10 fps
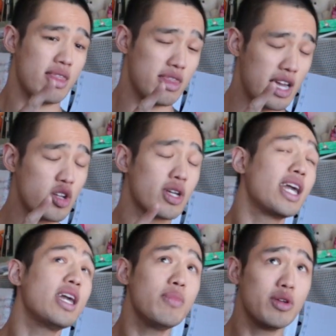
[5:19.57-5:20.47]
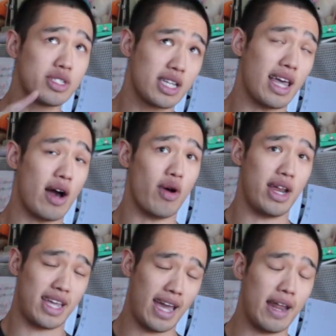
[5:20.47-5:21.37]
Then you keep using that weight
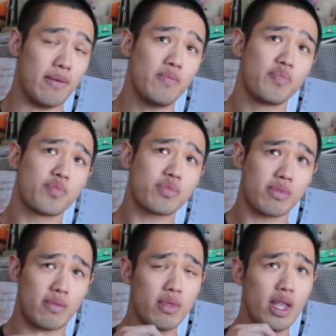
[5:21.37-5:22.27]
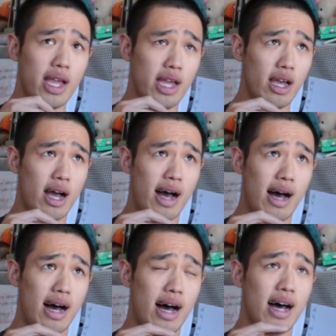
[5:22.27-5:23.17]
again
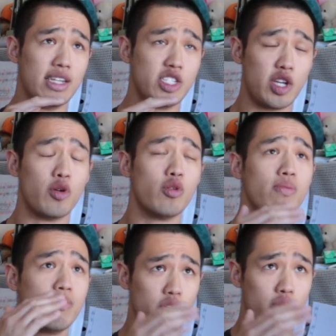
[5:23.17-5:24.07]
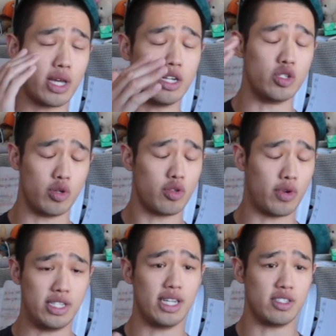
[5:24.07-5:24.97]
until you can do
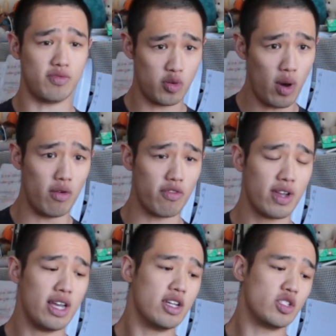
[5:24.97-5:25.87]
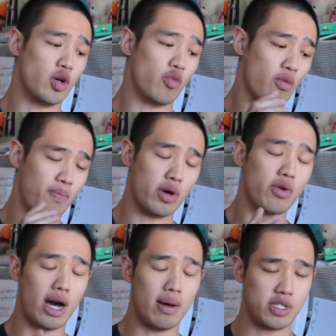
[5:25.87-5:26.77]
3 sets of 12. So we'll
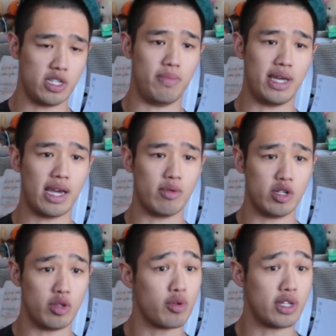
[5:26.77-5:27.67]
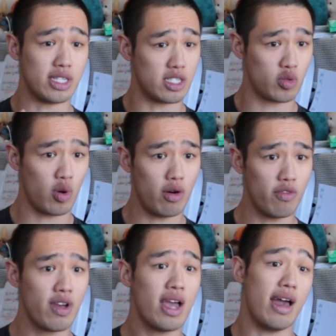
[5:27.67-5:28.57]
build up to being able to do 3 sets of
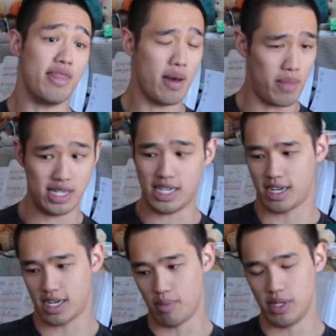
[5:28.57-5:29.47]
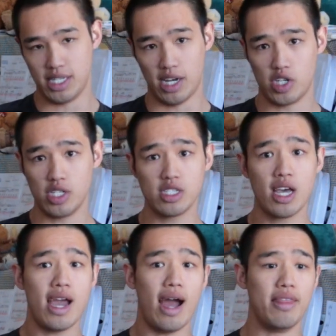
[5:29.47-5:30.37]
12, and that might take a couple of sessions,
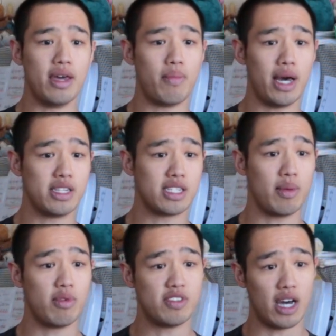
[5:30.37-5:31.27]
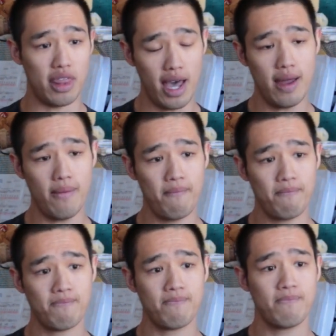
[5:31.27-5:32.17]
and then by the time you've done that,
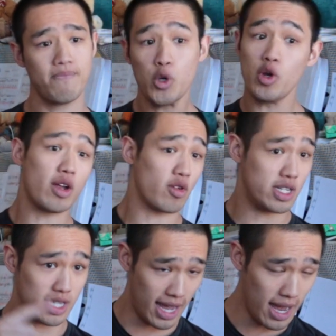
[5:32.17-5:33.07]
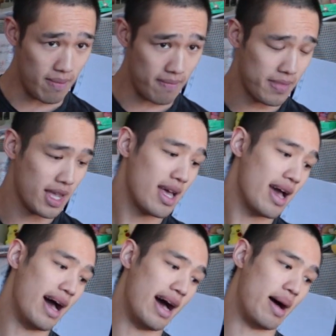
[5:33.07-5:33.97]
you increase again.
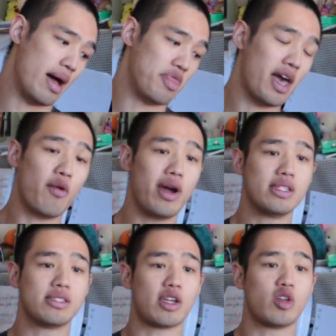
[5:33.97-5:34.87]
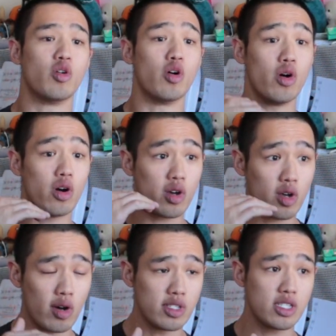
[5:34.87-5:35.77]
And that way it's like you're
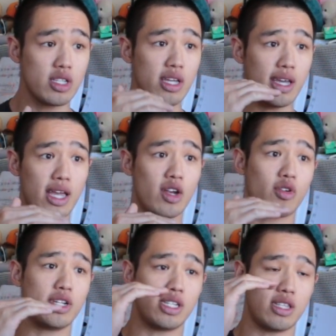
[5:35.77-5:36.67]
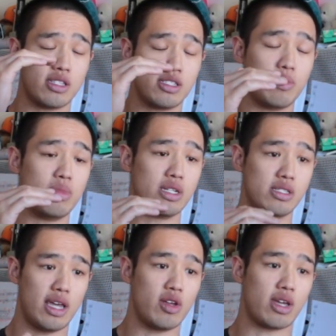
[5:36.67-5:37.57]
constantly increasing the stimulus
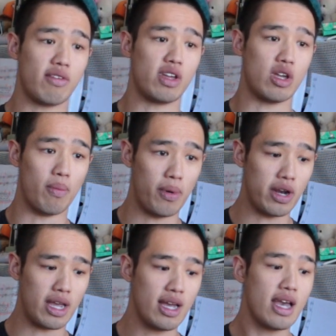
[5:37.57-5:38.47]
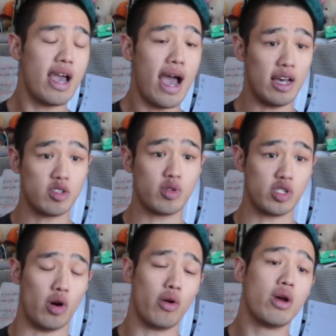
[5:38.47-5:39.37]
that you're giving your body, as a
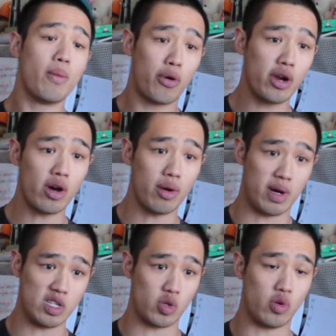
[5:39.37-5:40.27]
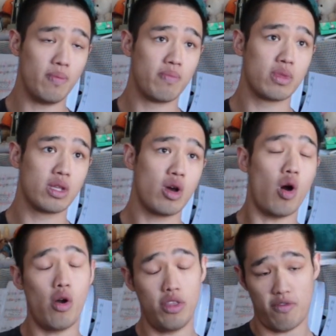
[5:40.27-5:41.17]
result, putting on muscle,
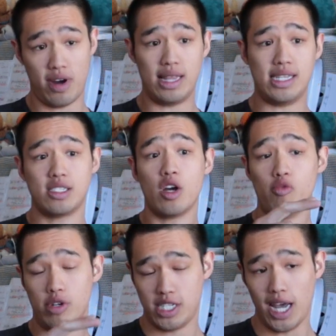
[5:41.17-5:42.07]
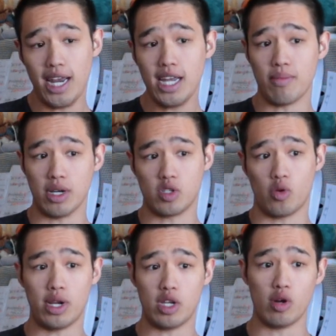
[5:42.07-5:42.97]
or at the very least, retaining muscle
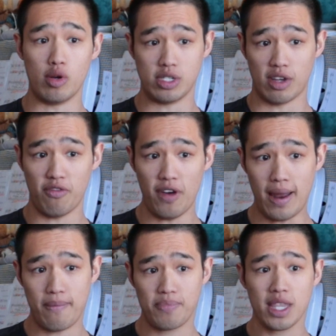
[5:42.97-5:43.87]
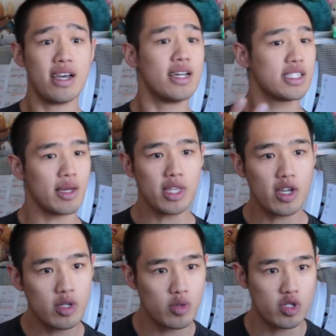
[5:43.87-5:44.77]
when you're losing fat. Same thing
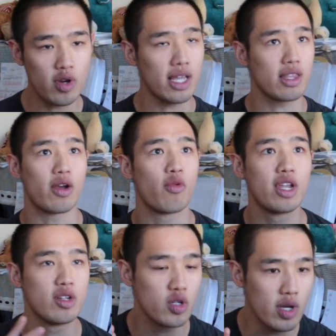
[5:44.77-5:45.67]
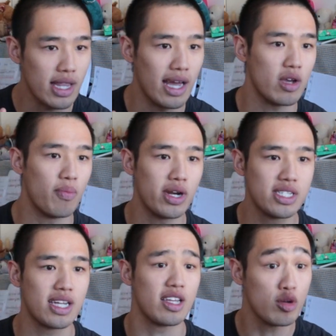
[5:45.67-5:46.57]
goes with strength. Like when you're doing that, your
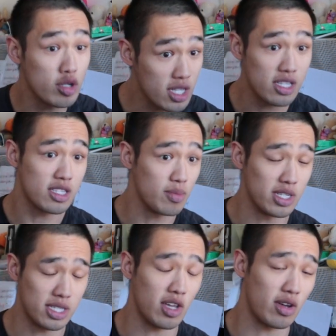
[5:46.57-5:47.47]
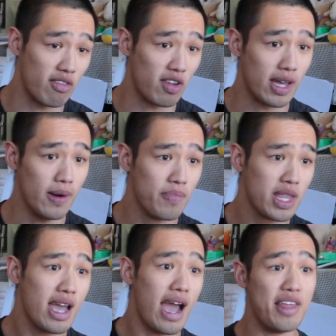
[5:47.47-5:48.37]
body's getting used to the stimulus that you're giving it,
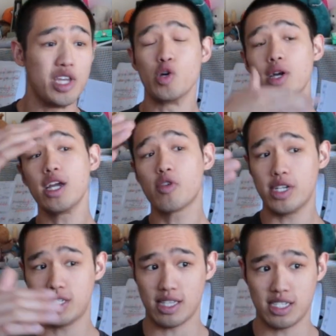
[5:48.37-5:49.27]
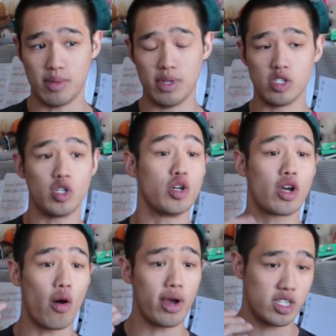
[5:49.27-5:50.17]
and then you're increasing the stimulus, so you're
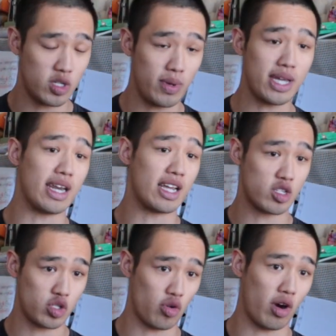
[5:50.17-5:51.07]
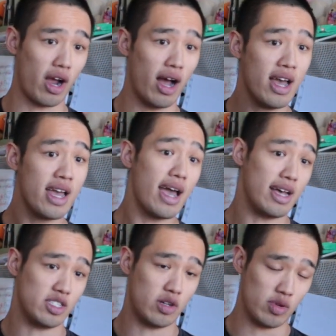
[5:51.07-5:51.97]
going to be getting stronger
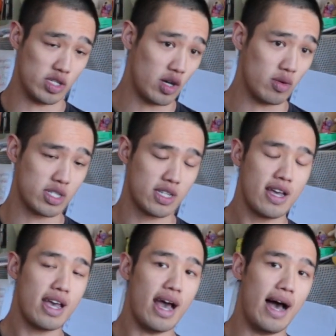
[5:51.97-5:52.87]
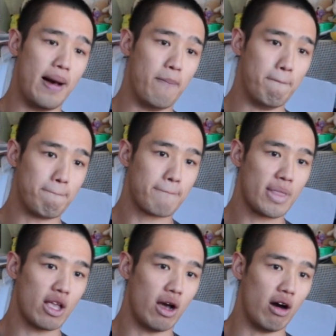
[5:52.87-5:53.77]
as a result
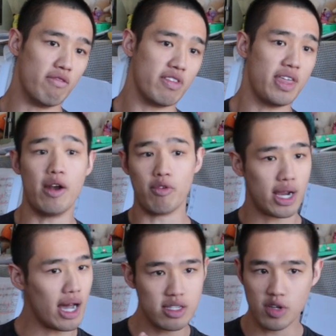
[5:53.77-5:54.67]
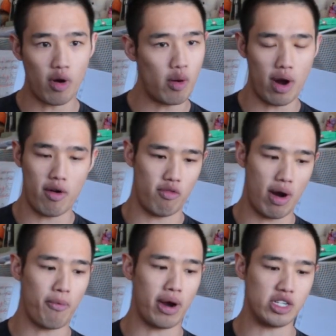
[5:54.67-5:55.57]
of that. Regardless of what
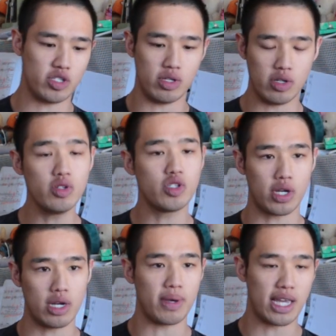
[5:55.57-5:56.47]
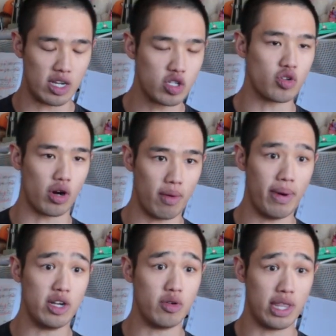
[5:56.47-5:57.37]
rep range you use, you're going to be getting stronger
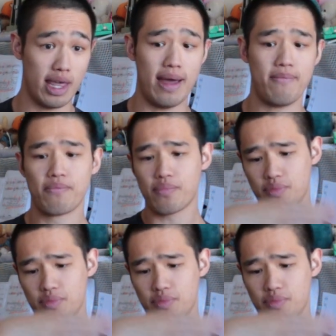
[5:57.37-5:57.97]
by doing that.